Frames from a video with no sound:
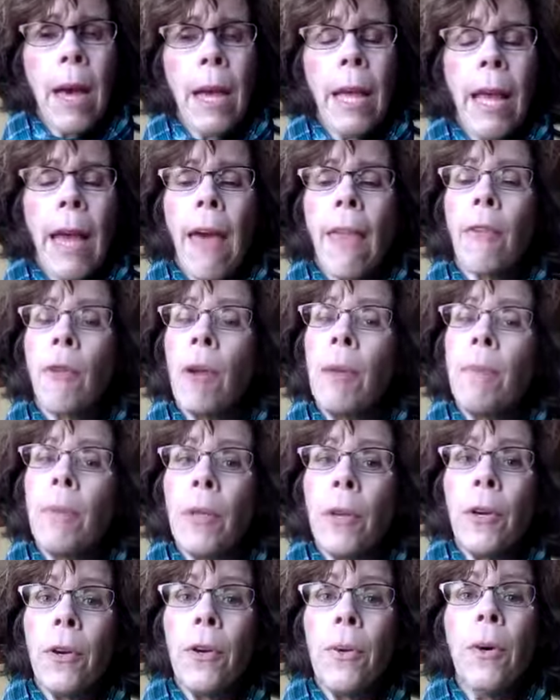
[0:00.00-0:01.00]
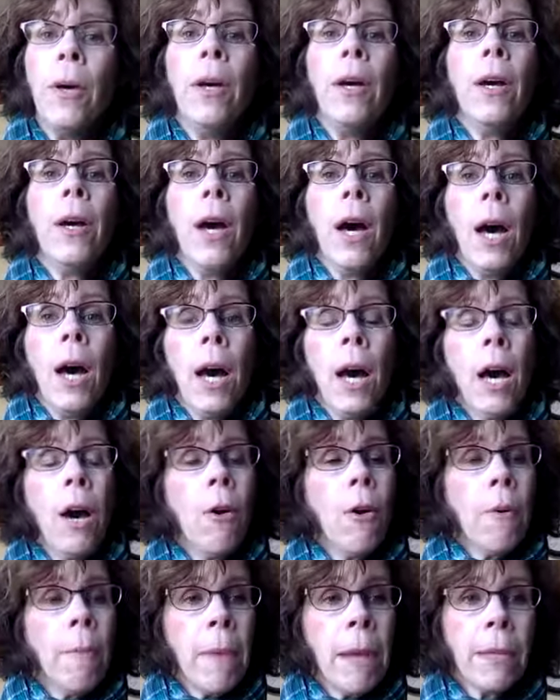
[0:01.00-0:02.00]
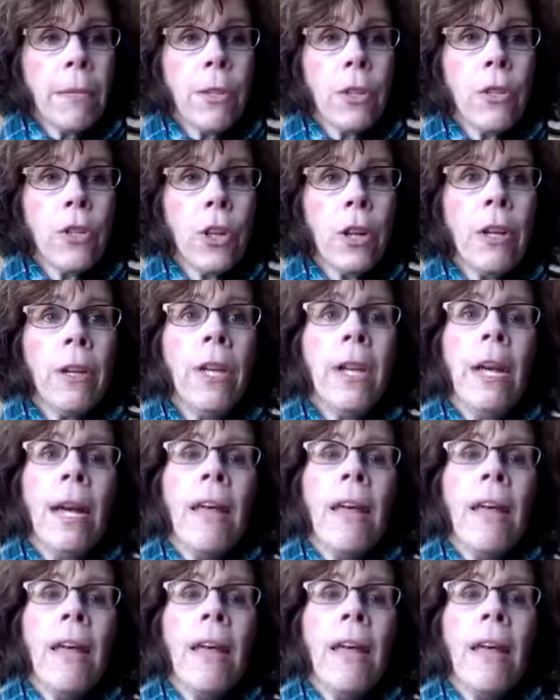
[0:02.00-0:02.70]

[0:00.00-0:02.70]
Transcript: Gathering Blue or Messenger.